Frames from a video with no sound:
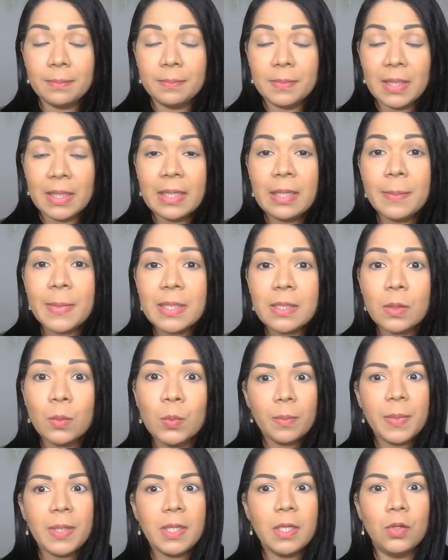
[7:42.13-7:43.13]
limit
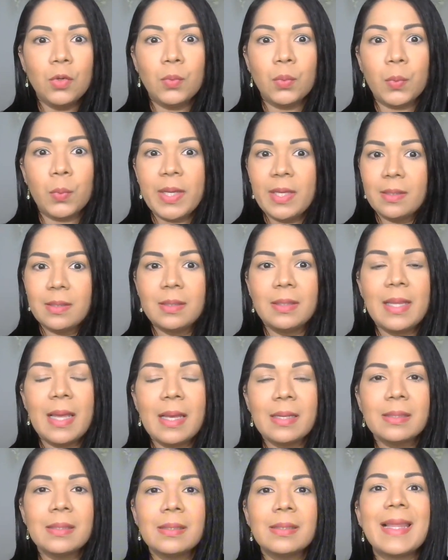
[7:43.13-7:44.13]
will be great.
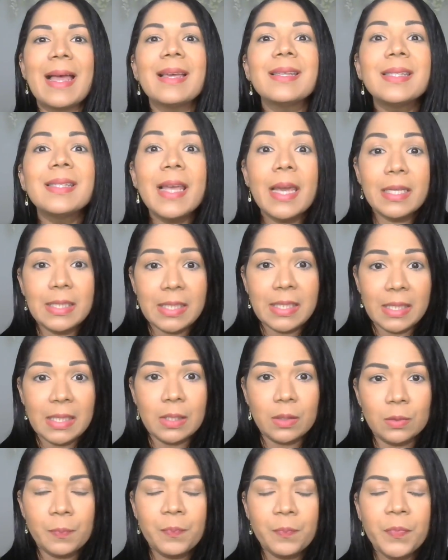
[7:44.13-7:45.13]
That's the
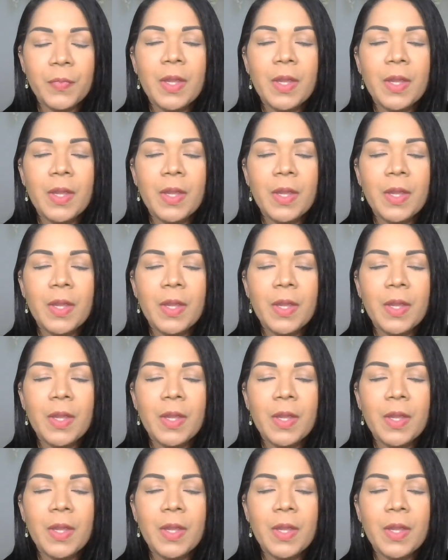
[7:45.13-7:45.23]
ideal.